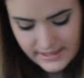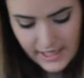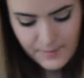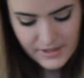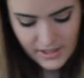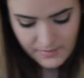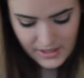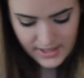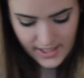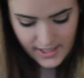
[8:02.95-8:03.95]
Escape is gonna
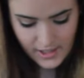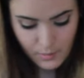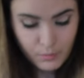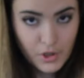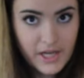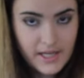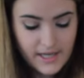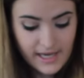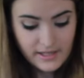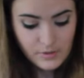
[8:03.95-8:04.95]
be taking a break
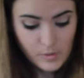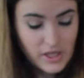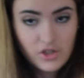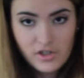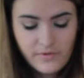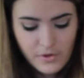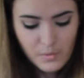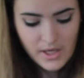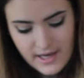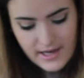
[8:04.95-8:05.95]
next week, just for a
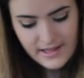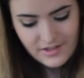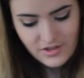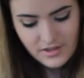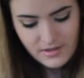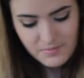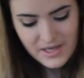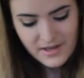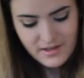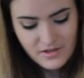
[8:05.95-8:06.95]
week. That's just
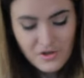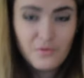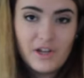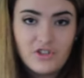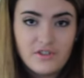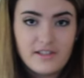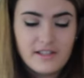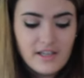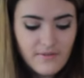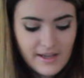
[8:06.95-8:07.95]
because you know Rachel is
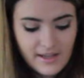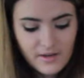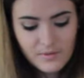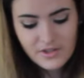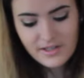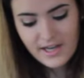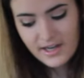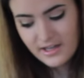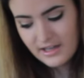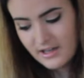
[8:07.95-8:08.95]
leaving and we just
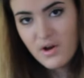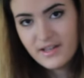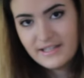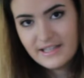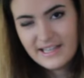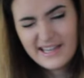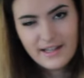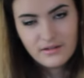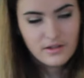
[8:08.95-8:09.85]
kind of wanted to like get